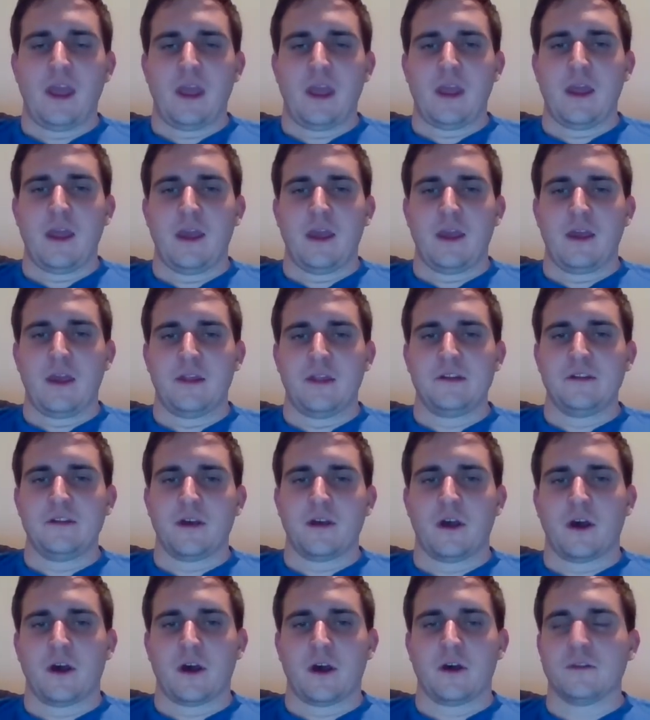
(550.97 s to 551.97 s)
And
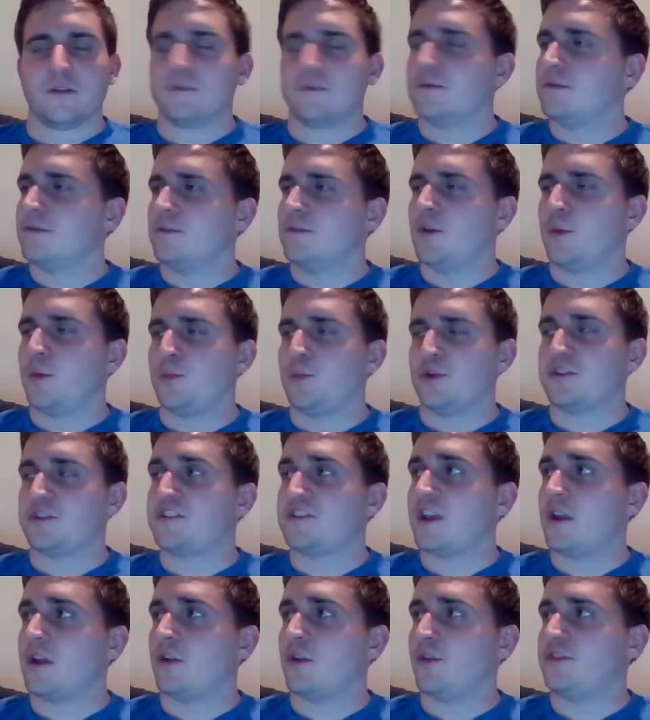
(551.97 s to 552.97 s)
the
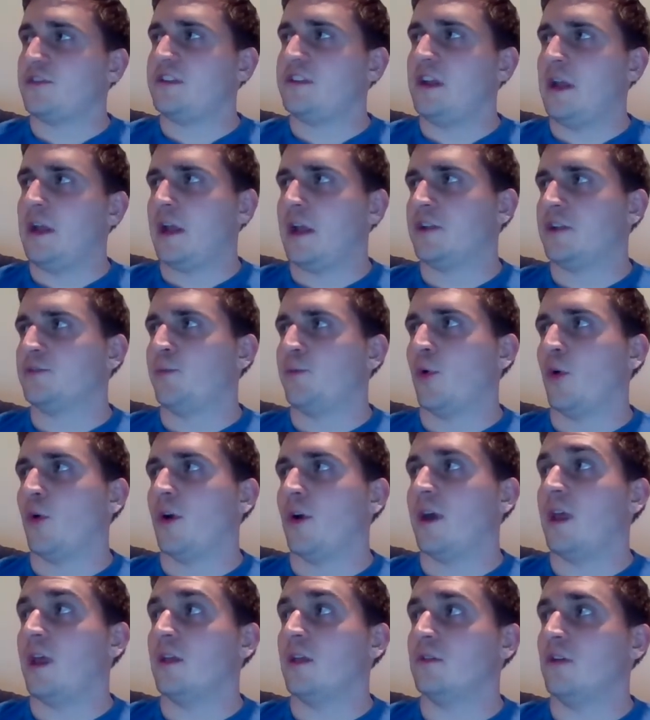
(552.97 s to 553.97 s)
particular teenage
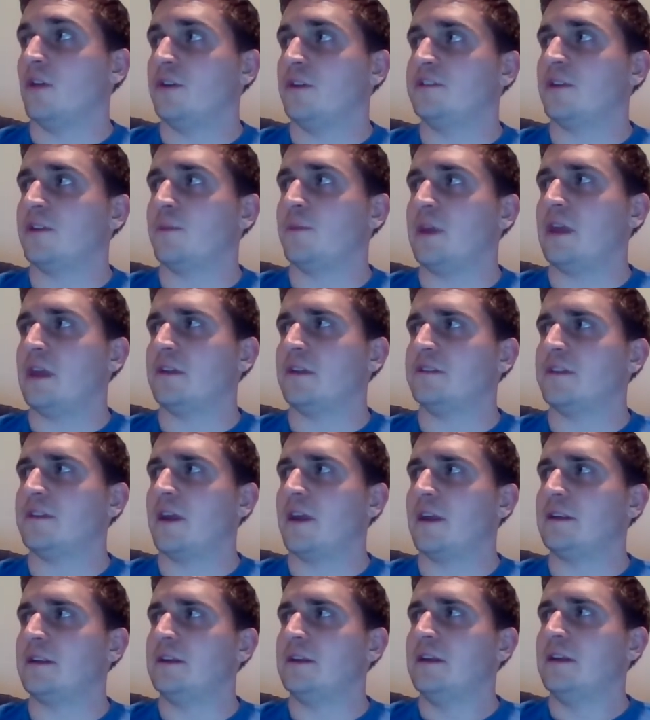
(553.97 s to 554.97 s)
boy looked at me and
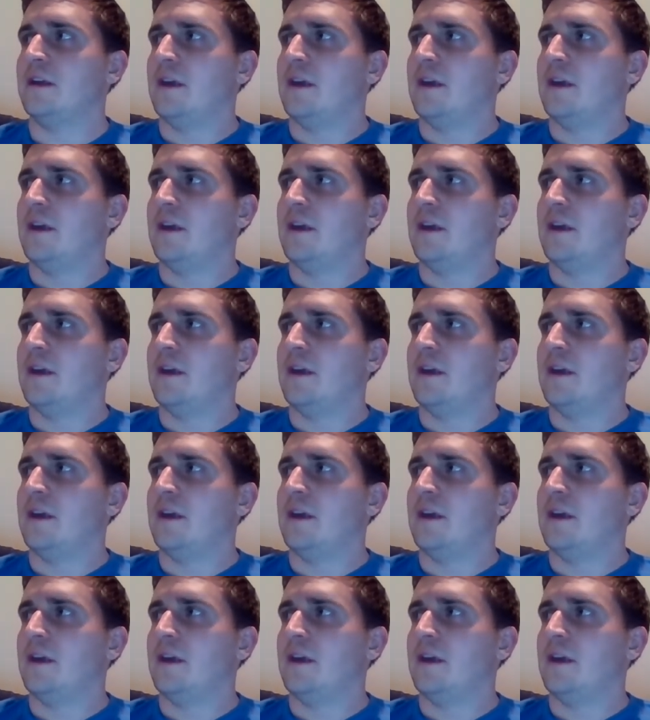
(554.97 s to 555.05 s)
said,